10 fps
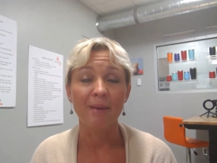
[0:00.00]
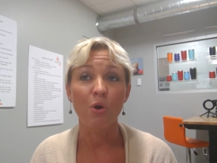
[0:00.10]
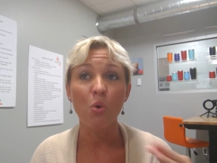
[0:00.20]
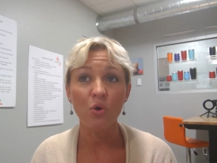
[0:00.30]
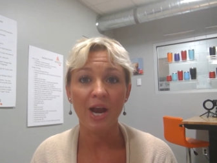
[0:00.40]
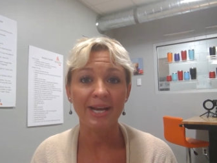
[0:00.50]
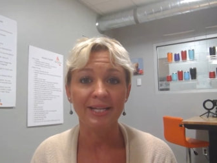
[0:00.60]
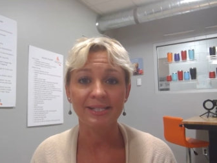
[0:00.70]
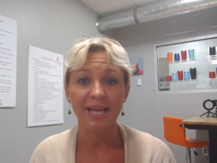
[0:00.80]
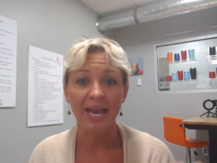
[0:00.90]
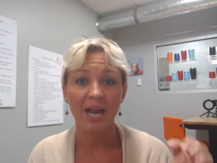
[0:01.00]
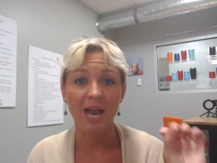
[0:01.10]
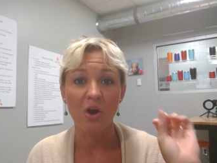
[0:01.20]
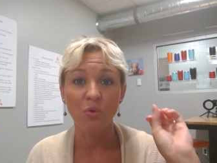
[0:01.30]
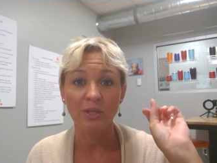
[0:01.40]
Or I can say,
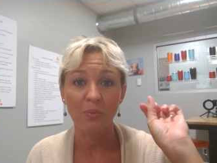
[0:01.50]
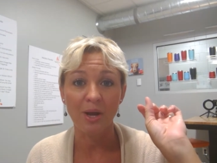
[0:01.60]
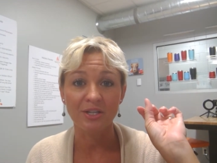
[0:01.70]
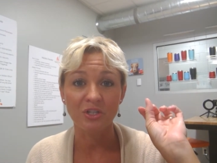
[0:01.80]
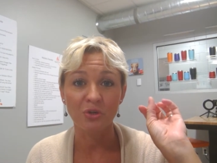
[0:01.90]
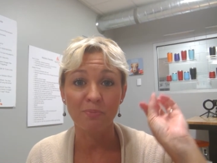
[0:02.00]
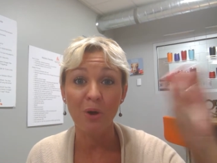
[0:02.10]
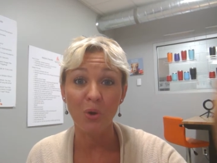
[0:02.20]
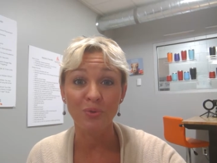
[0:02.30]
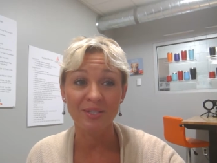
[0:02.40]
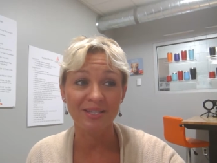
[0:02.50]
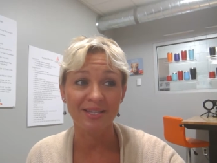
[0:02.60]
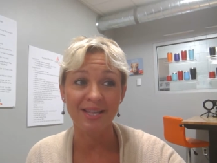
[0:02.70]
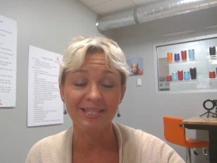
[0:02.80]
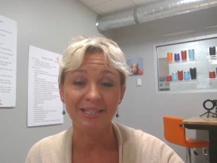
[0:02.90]
I only want to
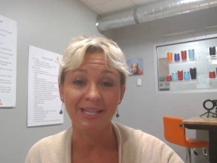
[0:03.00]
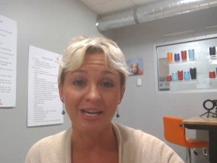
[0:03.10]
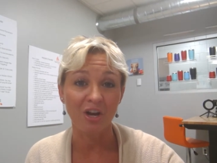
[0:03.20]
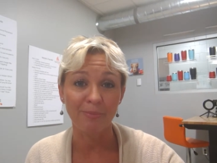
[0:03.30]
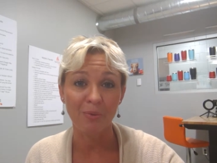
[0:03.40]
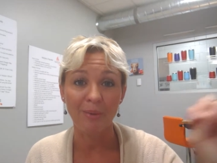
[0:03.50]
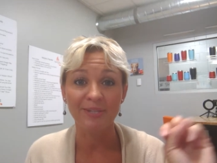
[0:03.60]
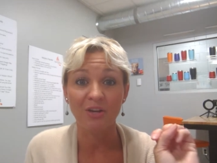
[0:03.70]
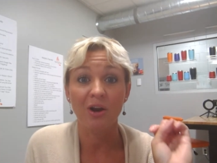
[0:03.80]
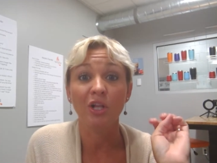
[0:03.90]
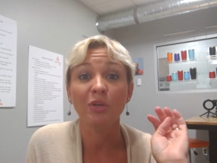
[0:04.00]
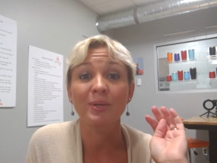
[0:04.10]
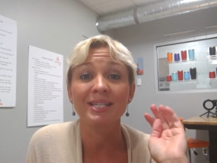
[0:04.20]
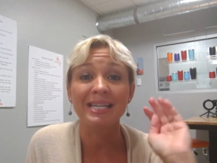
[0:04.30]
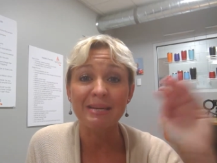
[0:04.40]
post this link on my website, or I only
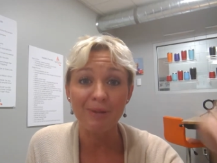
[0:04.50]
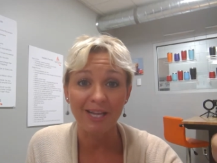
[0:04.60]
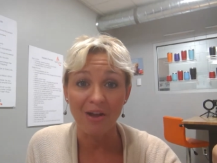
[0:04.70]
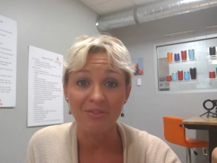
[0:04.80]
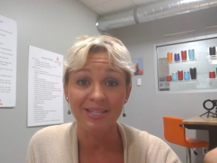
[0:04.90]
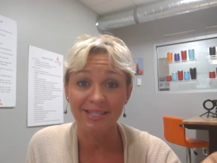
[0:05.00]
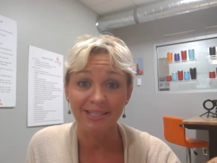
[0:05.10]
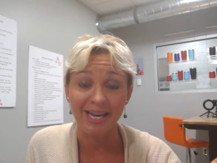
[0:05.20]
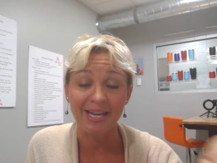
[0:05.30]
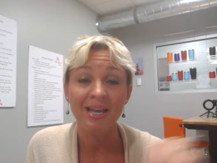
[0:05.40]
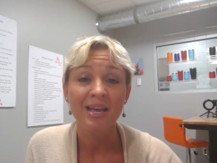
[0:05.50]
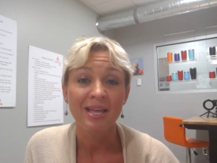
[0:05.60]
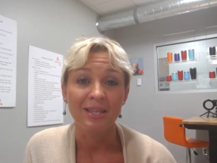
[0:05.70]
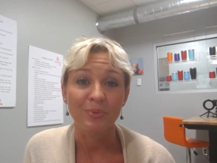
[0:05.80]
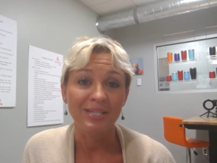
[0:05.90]
want to email out this link
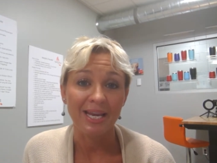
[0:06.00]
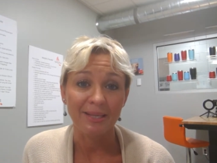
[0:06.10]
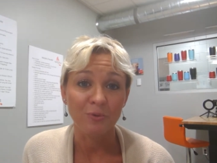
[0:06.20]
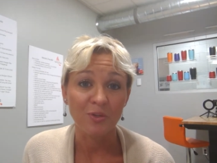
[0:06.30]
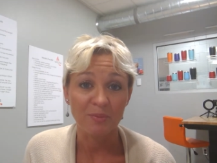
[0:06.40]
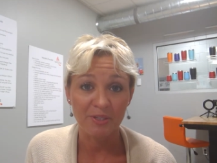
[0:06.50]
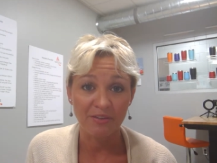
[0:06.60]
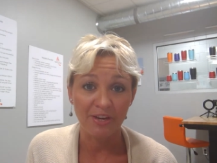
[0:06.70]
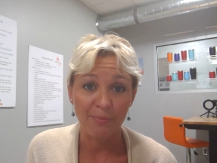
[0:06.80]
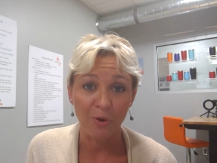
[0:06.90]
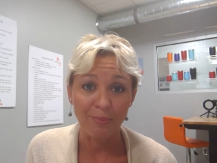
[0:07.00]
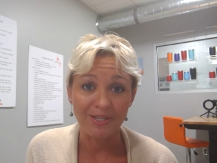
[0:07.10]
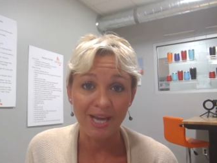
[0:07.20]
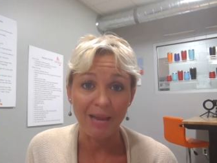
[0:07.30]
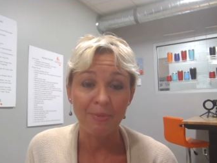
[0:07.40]
that would take them to a specific appointment
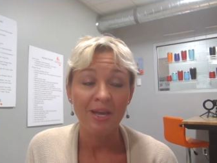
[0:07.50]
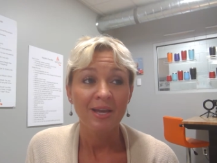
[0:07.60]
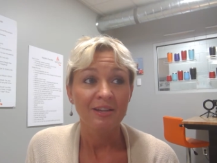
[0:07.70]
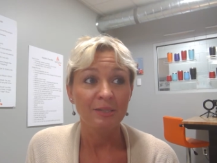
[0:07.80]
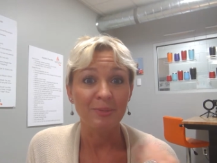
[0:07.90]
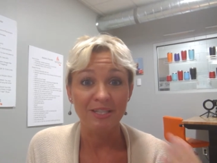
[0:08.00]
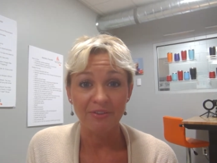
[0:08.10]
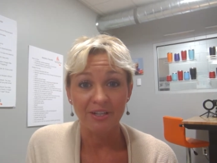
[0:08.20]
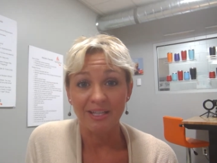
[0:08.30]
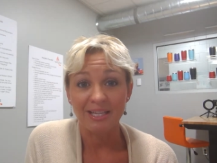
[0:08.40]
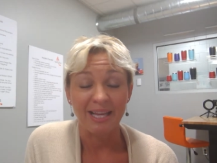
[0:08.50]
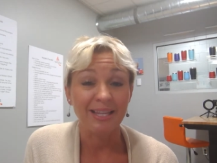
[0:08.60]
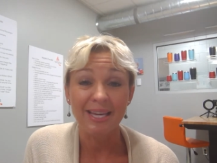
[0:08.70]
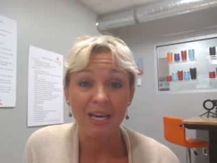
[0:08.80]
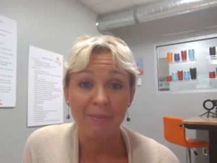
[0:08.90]
type. Specifically, like
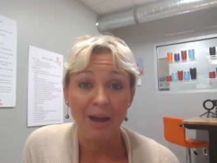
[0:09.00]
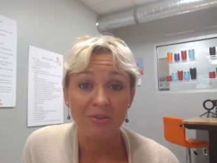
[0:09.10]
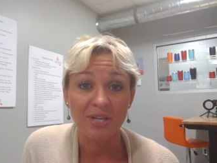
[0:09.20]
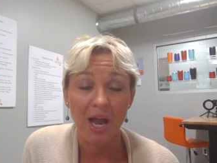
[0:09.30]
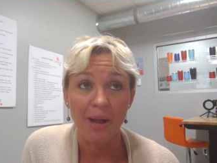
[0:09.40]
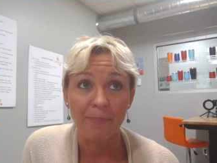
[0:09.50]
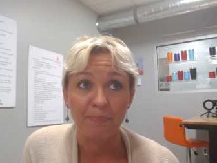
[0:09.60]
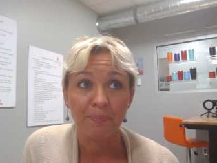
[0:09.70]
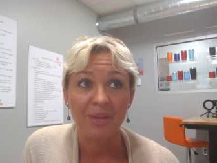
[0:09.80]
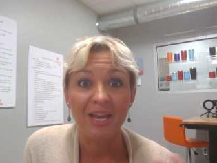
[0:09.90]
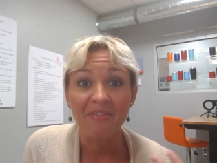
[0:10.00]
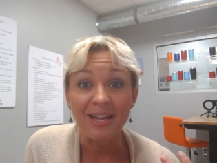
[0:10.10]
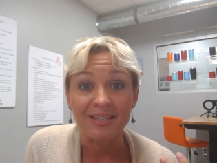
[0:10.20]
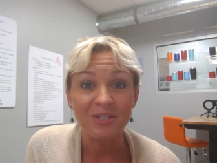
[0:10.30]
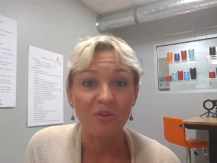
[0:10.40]
thinking about an
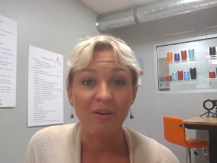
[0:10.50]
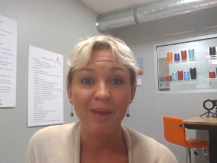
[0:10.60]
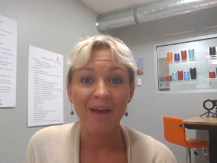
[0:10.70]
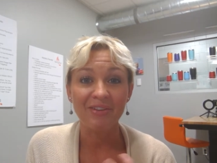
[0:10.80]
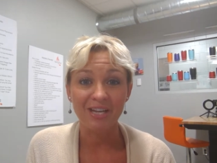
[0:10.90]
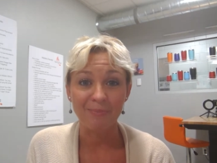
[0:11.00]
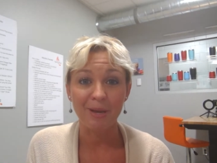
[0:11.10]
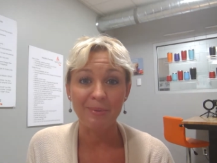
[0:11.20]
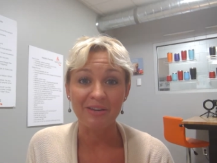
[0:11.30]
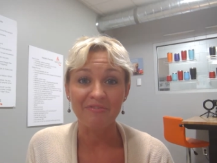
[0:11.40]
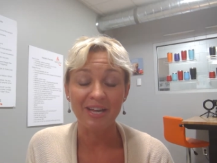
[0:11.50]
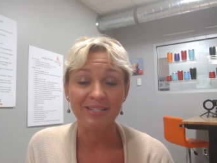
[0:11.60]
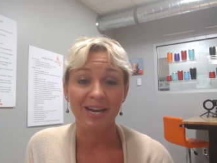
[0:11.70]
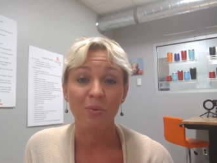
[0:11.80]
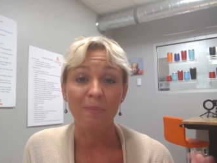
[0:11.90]
event. So if I'm having an upcoming event
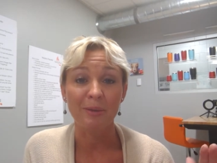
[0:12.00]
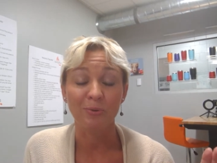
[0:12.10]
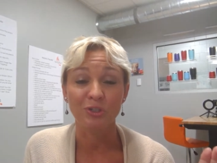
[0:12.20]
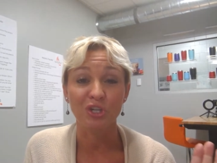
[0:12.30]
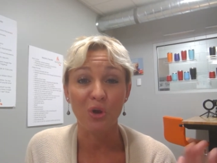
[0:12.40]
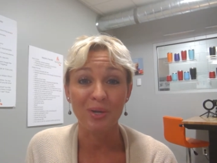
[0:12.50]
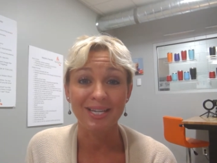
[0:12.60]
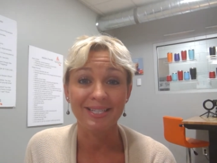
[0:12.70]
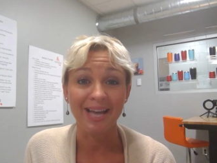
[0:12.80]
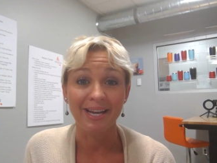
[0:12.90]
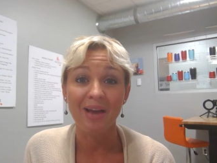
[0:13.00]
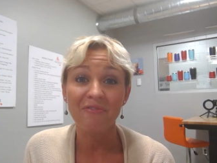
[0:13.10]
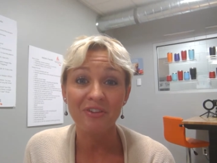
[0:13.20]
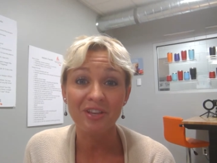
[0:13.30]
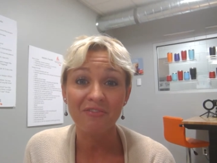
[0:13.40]
and I want people to go in and sign up
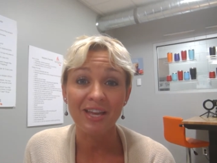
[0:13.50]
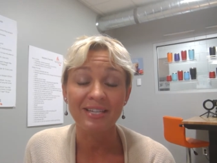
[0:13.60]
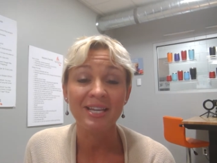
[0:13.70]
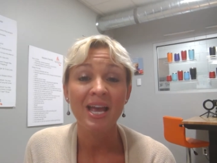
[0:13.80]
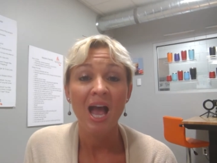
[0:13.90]
for the event,